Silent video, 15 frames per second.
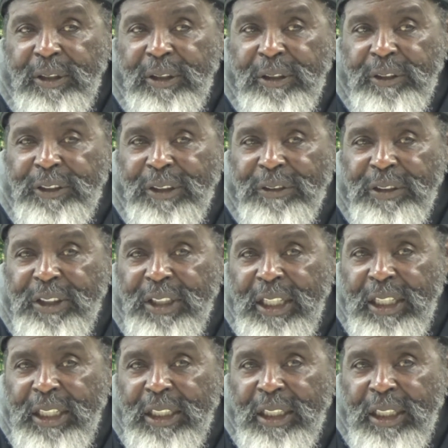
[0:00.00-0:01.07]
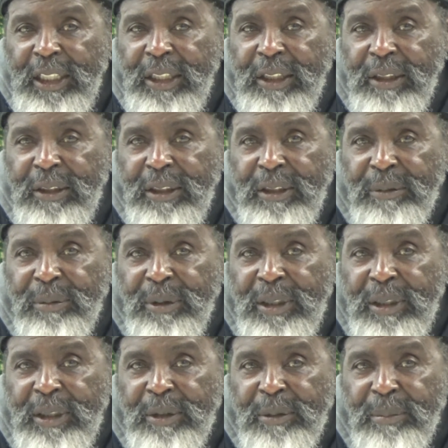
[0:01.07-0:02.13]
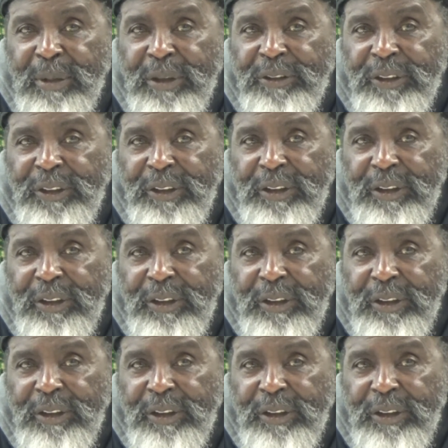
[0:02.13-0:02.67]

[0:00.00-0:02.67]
Is everything clear that we mentioned?